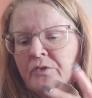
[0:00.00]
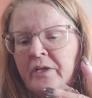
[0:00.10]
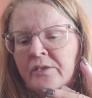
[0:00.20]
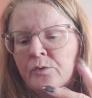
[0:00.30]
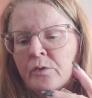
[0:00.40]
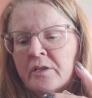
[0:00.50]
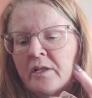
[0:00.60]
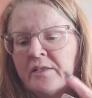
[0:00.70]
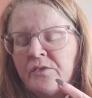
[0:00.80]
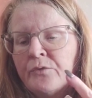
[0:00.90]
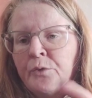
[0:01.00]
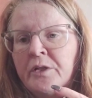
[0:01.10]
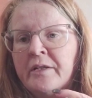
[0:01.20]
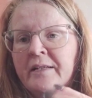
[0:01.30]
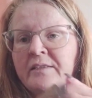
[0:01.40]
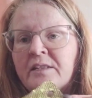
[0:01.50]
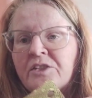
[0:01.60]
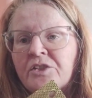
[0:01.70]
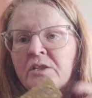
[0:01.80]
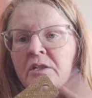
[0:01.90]
your threads organized for your next
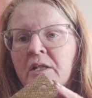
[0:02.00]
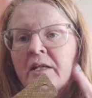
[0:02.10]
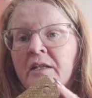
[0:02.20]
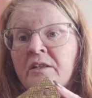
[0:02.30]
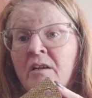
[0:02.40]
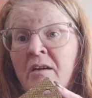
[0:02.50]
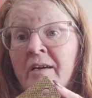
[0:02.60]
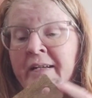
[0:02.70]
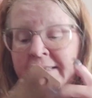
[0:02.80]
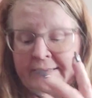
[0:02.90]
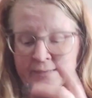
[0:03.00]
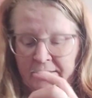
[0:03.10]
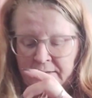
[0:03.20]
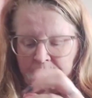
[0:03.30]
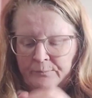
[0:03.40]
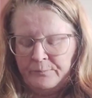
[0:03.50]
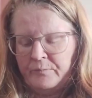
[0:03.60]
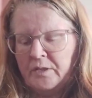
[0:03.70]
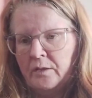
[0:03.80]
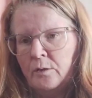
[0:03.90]
stitch. Nice.
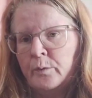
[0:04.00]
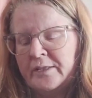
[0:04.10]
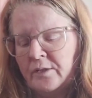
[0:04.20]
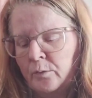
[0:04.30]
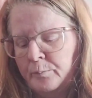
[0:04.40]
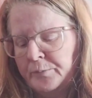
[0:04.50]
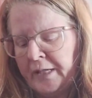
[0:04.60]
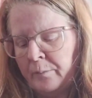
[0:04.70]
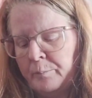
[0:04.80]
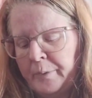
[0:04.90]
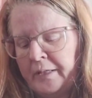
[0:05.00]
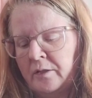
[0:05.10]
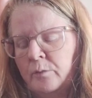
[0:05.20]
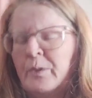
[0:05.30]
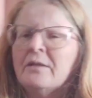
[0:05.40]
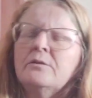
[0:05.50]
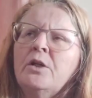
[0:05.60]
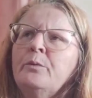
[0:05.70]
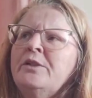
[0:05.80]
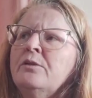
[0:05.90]
Always go down better. Well,
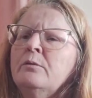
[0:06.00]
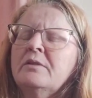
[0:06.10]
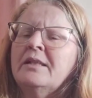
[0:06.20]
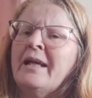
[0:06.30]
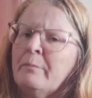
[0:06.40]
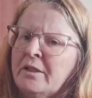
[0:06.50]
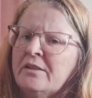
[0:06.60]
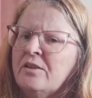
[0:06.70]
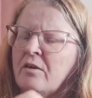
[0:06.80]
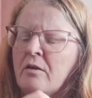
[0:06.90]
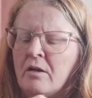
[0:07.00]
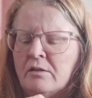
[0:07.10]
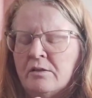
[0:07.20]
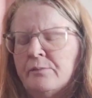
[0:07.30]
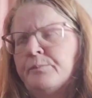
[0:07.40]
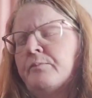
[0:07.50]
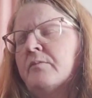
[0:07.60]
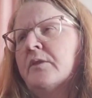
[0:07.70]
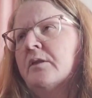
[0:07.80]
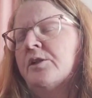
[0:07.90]
no, we do the laminated cards,
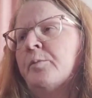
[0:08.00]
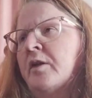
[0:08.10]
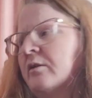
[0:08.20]
to be